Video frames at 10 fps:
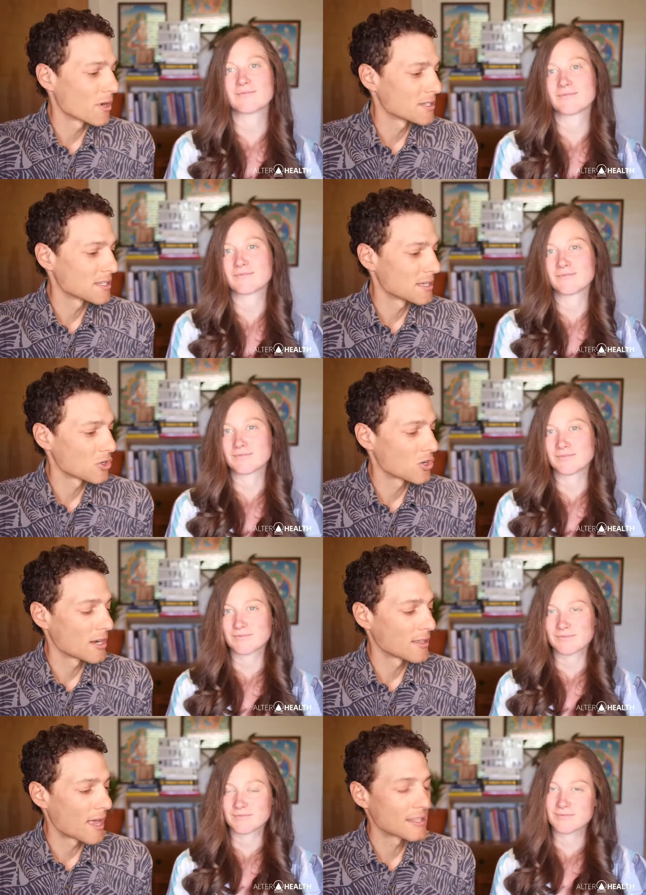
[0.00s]
Speaker 1: in creating
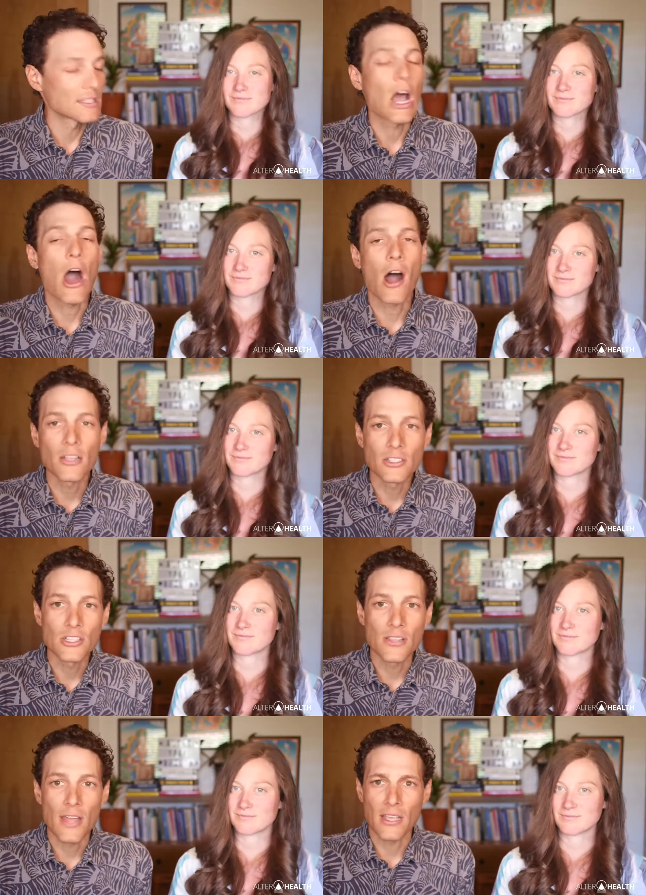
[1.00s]
that collagen
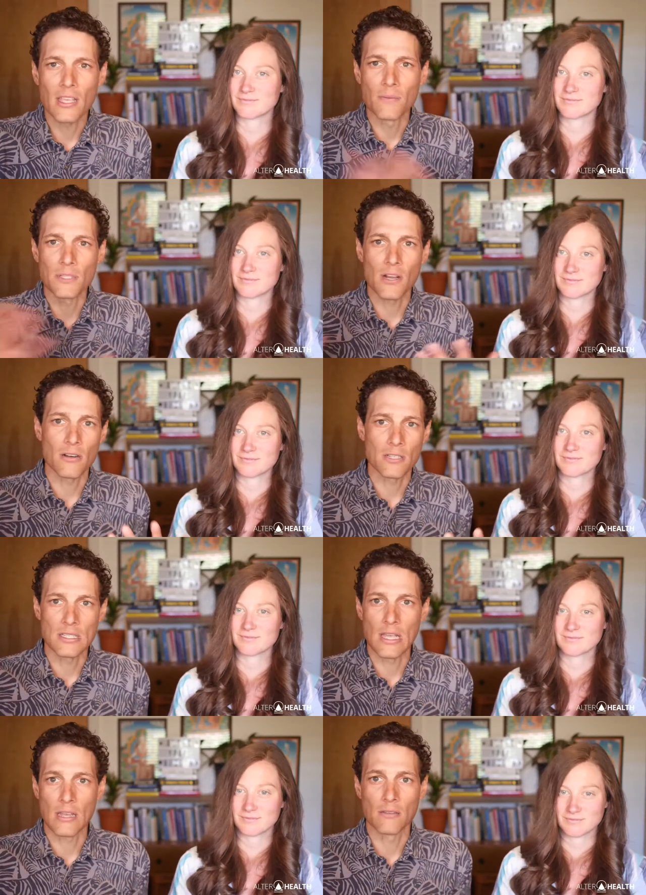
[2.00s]
that keeps our
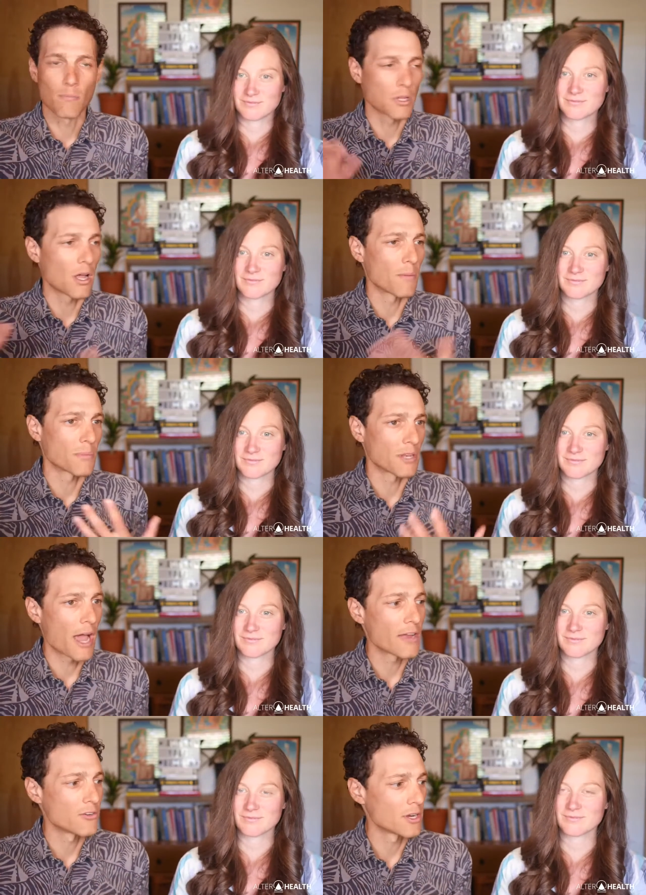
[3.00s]
skin plump and
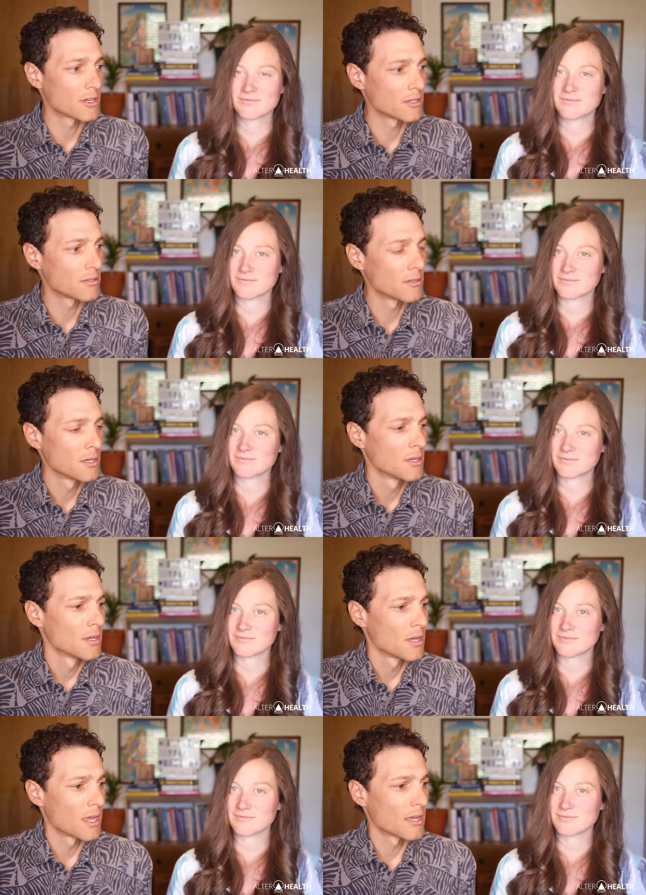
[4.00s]
hydrated
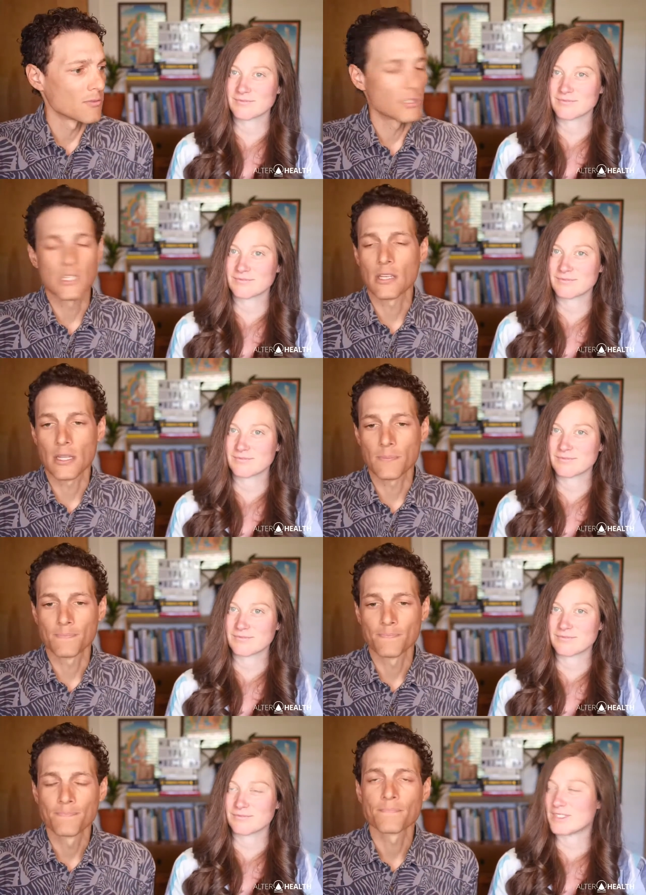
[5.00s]
and resilient.
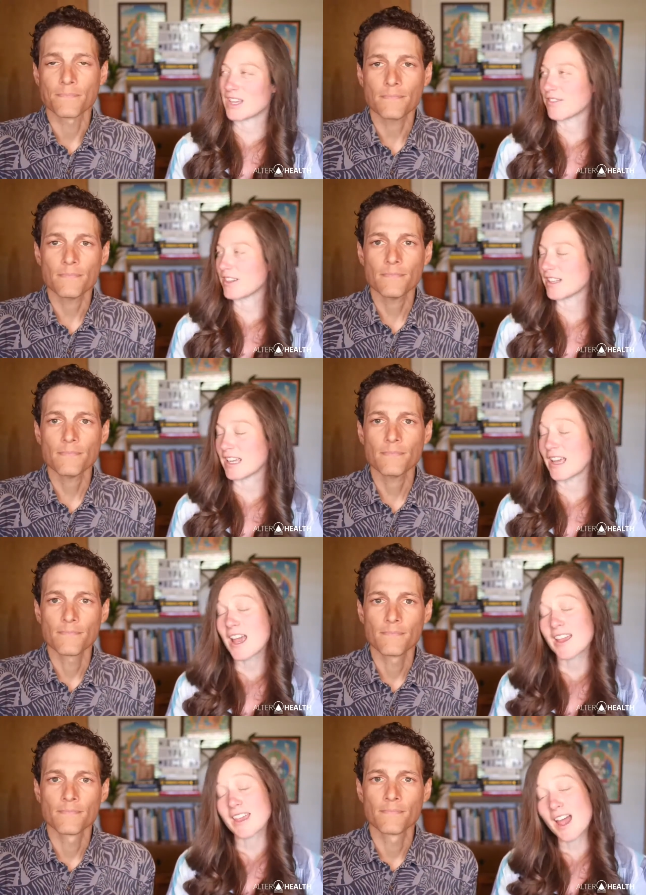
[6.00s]
Speaker 2: Definitely.
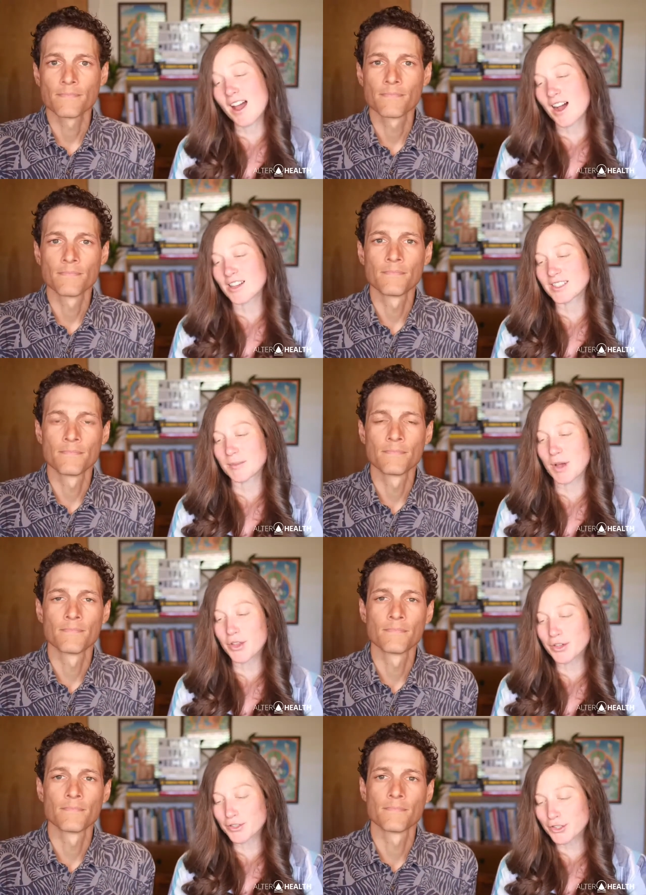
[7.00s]
Yeah. Some
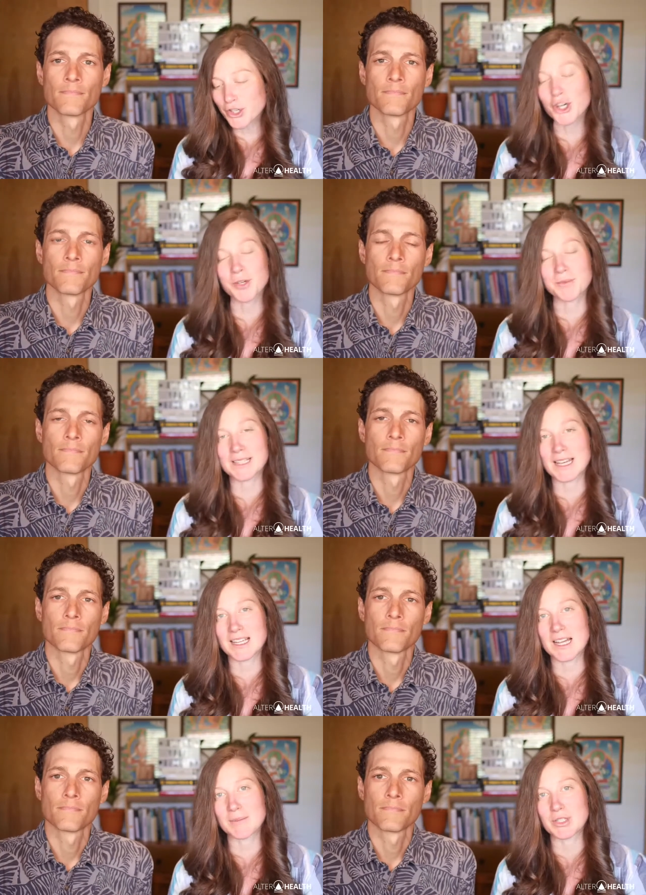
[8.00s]
other terms that
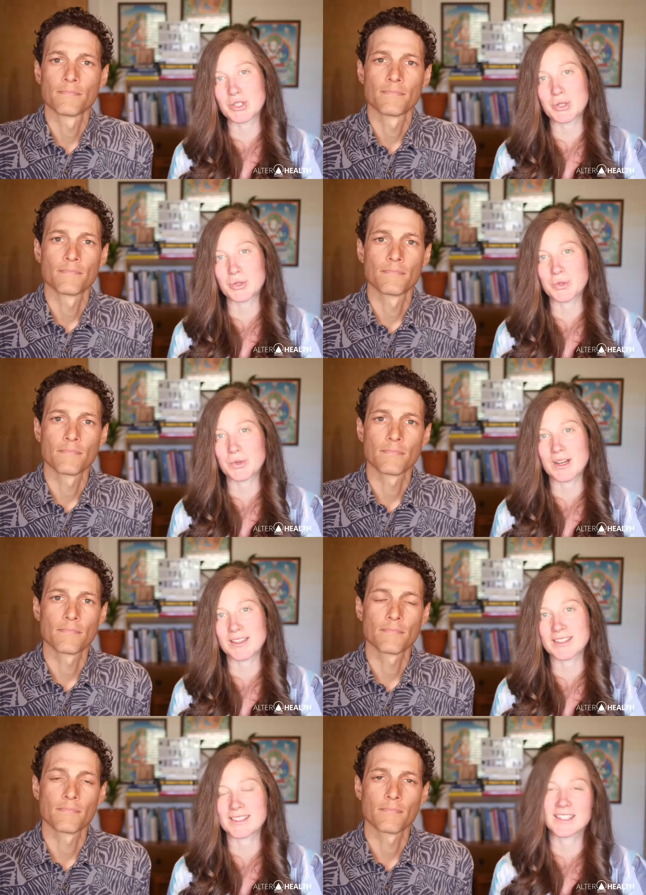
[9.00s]
come into uh, the
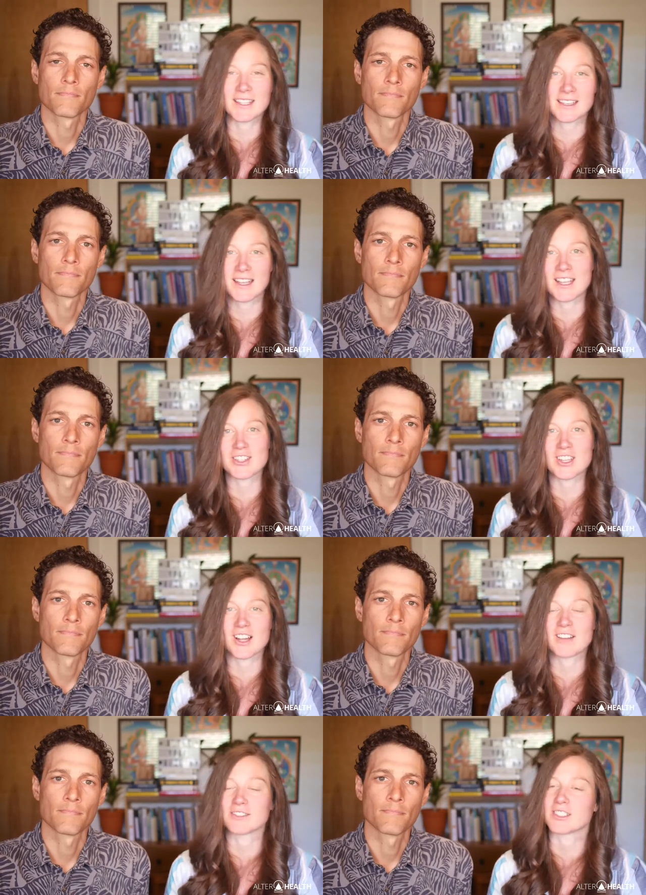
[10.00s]
skin aging
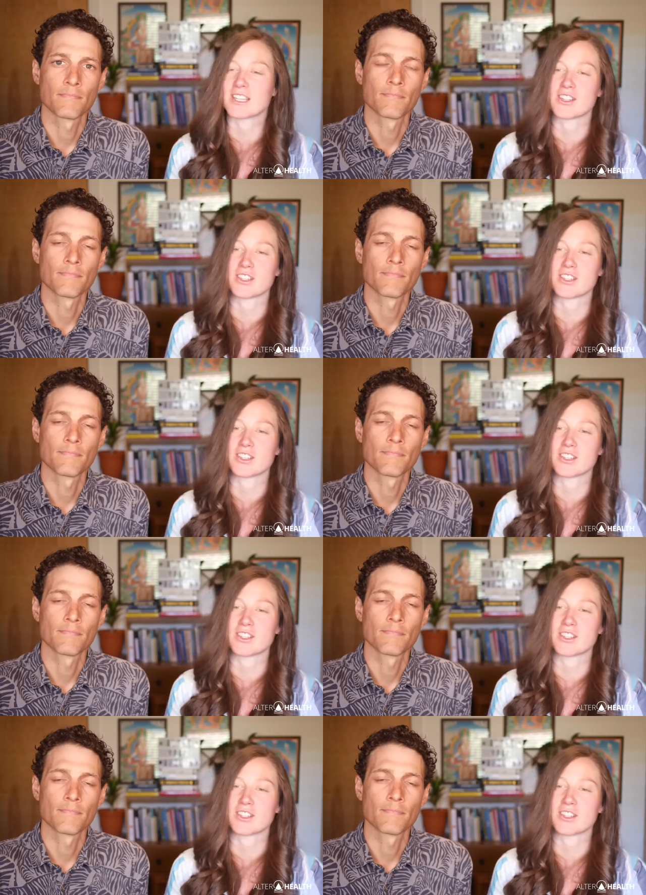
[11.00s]
conversation